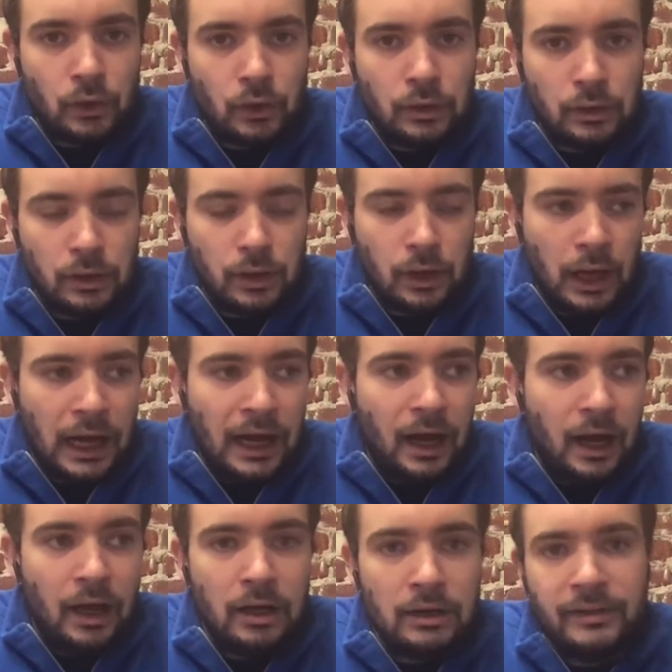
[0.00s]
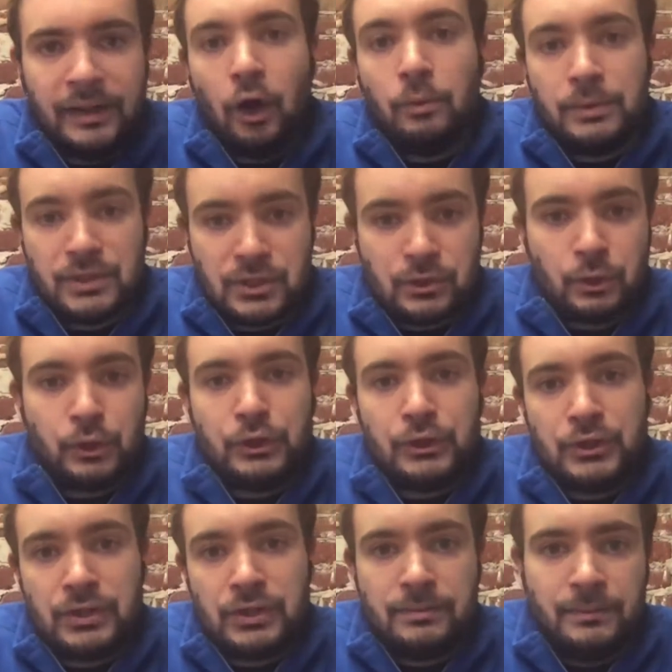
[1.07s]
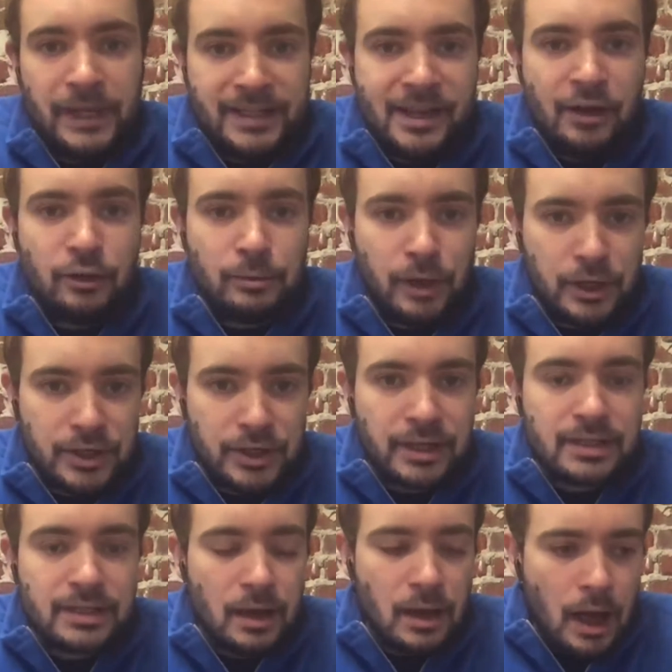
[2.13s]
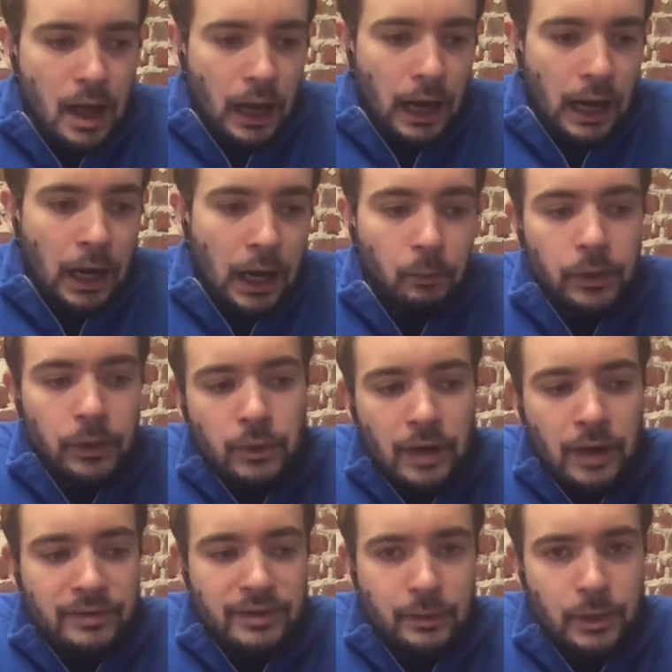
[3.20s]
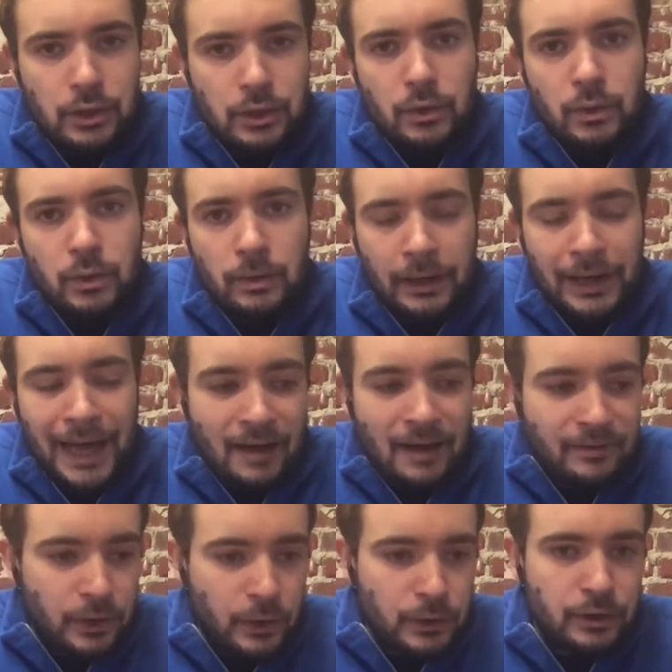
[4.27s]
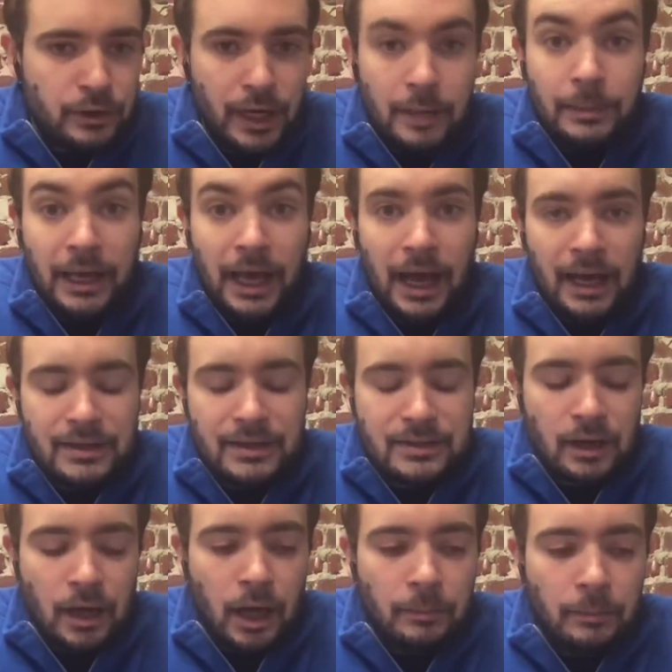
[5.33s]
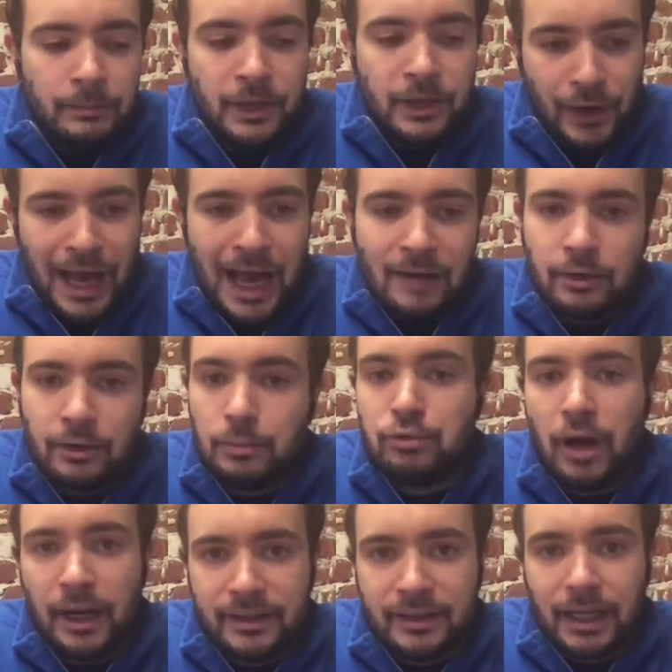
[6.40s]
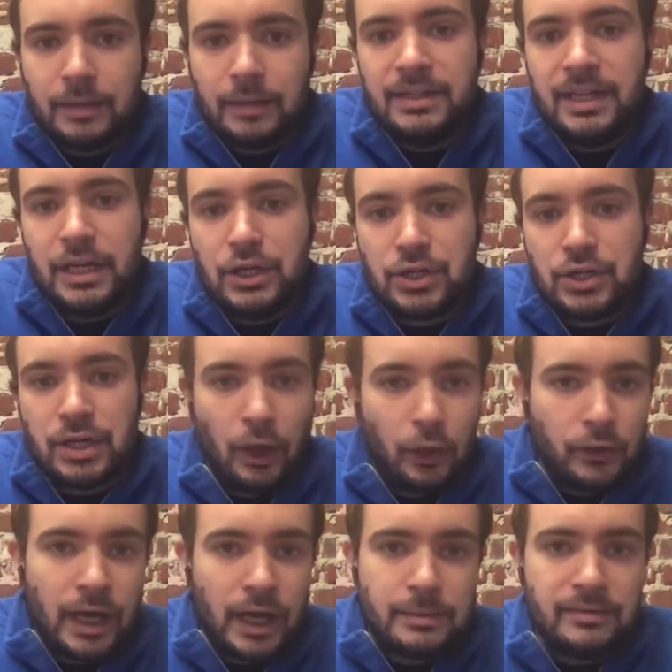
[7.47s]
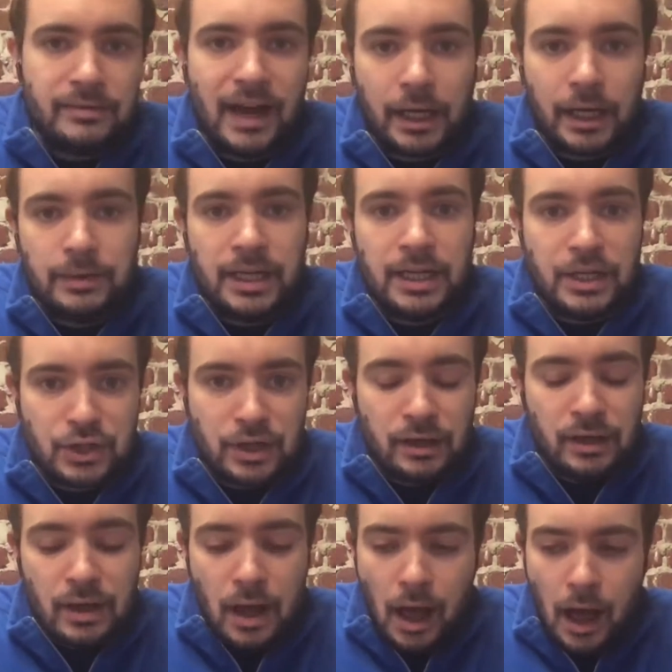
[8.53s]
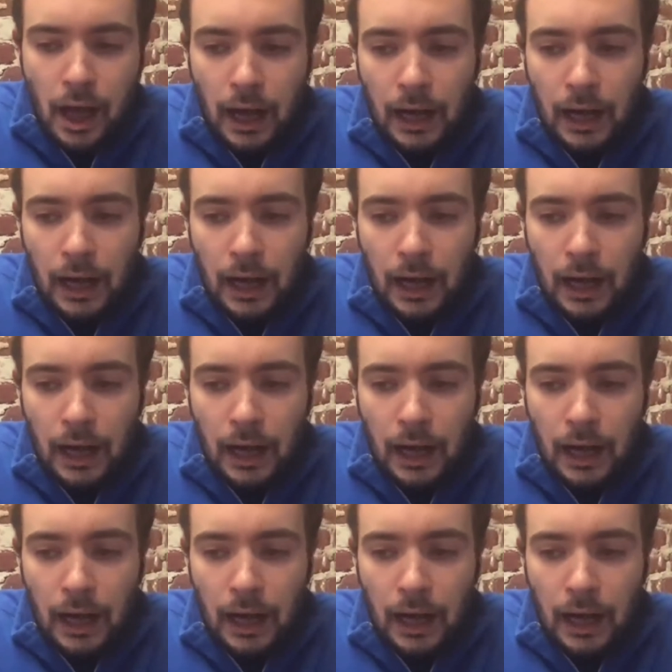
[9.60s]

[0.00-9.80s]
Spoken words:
total of like open source, et cetera, projects. We do everything. We do about half of those are APIs. The other half are product documentation, other types of documentation.